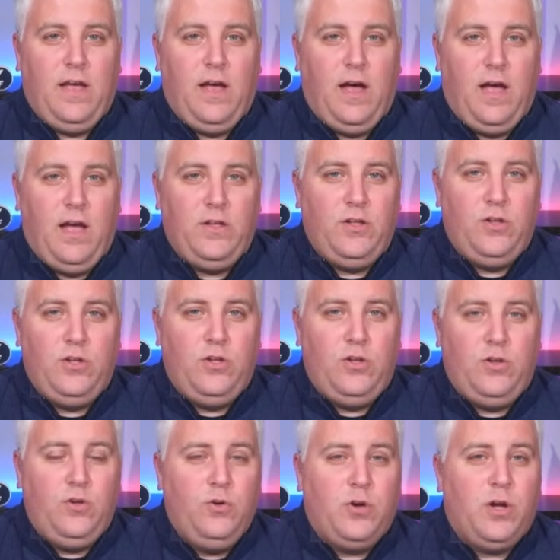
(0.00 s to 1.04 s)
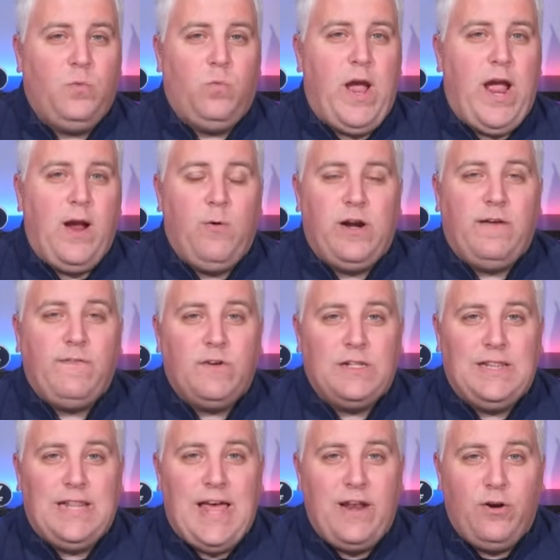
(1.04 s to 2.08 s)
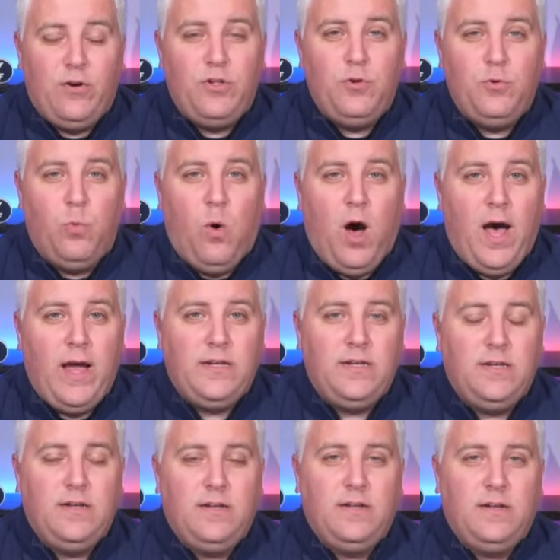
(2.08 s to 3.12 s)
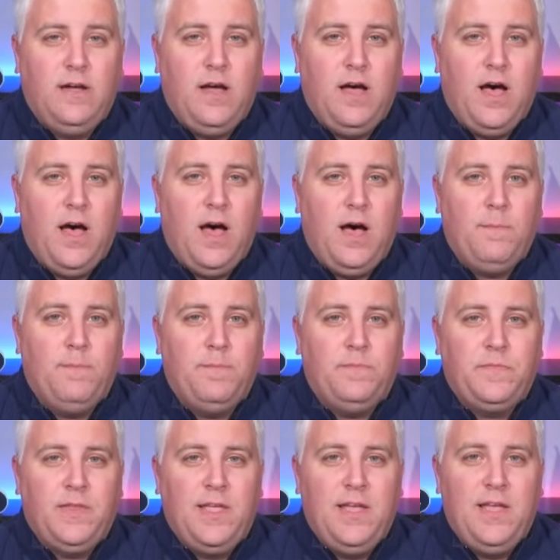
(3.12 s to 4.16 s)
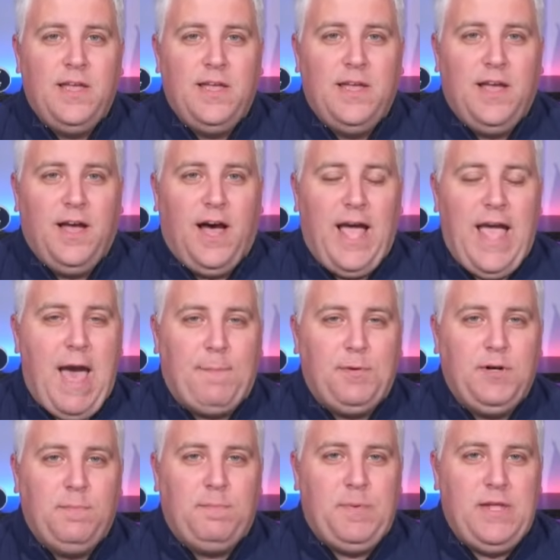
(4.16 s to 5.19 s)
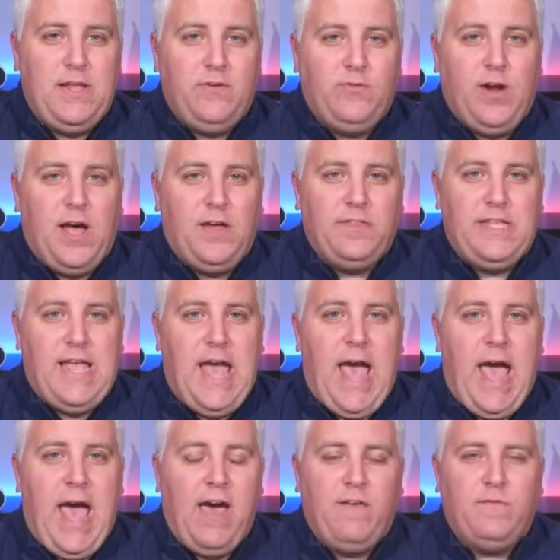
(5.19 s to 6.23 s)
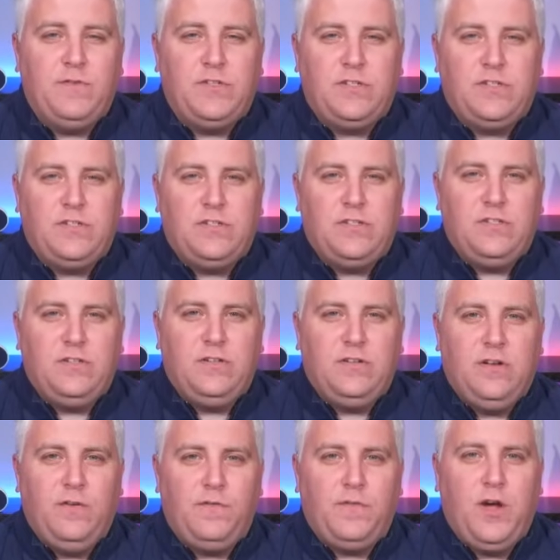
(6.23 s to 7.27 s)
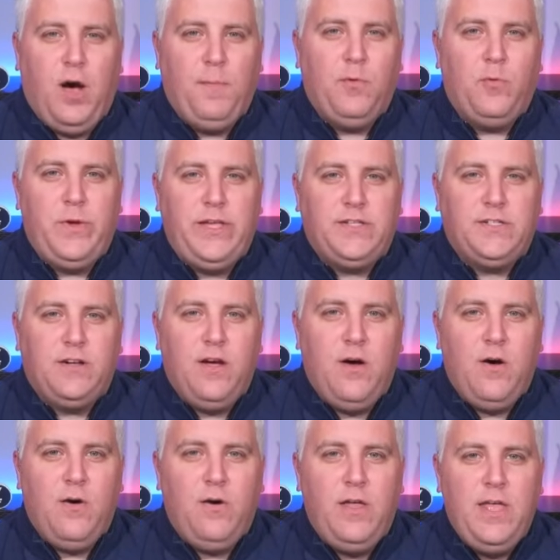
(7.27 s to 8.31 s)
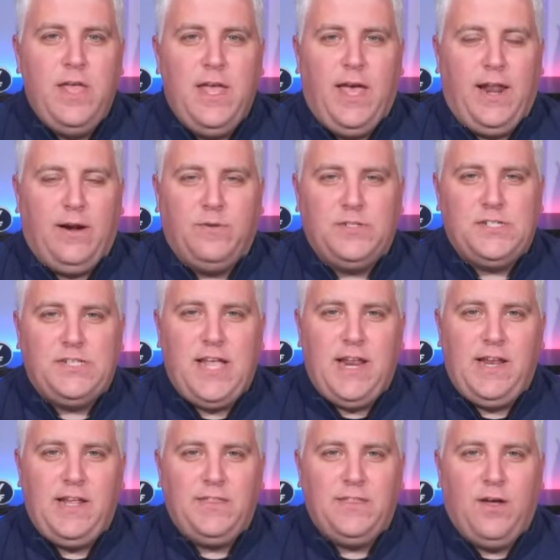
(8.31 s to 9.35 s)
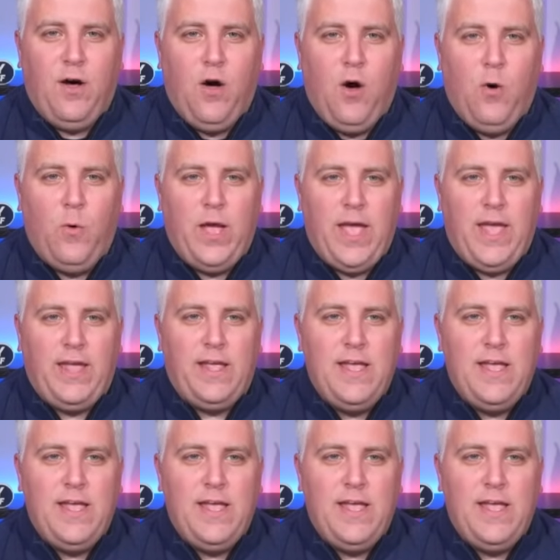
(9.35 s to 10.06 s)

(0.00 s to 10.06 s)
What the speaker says: You could wear whatever letter you want. I happened to be around the Avs a couple weeks ago, and I was standing in the hallway,